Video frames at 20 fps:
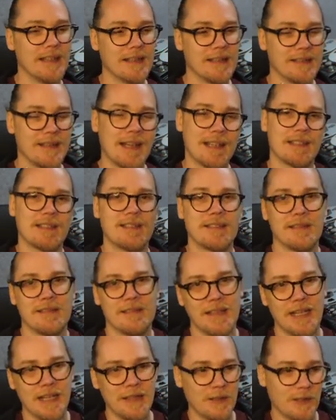That's
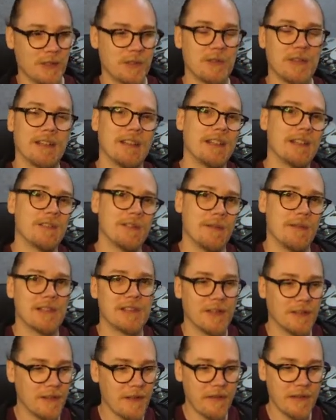not strictly true. It's
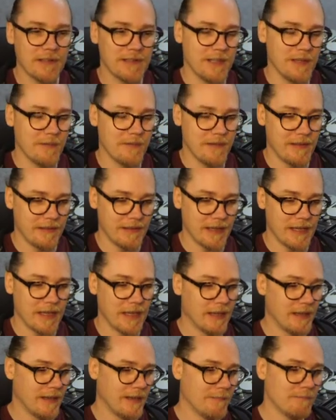got nothing to do with
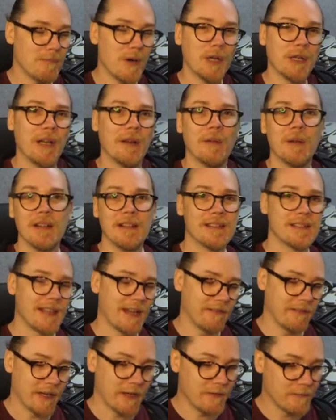mono and
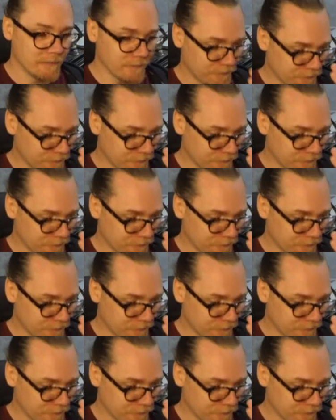stereo.